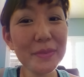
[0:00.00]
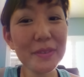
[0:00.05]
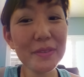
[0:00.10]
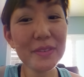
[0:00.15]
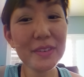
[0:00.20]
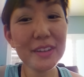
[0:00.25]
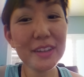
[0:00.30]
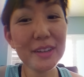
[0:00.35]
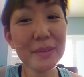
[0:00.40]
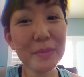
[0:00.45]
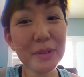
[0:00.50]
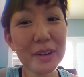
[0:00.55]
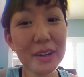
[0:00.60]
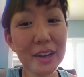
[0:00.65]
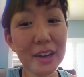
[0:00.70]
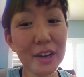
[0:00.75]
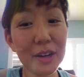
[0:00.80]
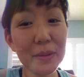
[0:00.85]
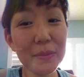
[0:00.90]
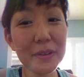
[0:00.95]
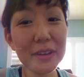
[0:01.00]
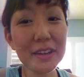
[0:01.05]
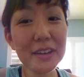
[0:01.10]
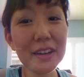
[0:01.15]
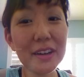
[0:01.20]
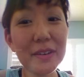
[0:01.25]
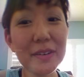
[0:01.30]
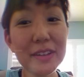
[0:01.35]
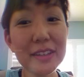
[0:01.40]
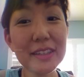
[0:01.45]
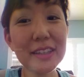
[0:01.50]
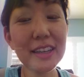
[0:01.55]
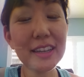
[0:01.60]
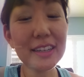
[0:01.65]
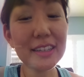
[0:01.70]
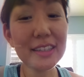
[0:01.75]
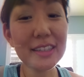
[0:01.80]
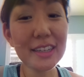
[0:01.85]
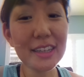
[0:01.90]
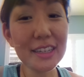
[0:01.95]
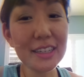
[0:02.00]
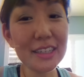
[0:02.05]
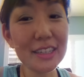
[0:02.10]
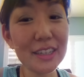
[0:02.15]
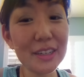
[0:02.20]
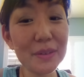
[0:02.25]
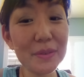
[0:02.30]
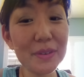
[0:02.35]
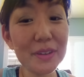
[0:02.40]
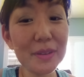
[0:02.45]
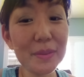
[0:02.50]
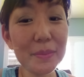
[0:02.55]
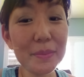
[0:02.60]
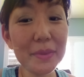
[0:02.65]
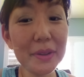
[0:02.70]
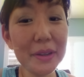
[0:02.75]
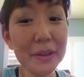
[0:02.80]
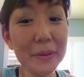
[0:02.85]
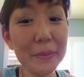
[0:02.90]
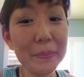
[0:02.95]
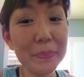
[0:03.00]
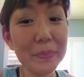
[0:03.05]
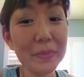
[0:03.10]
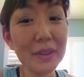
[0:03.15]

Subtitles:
If you need more help, you can always get a session with me.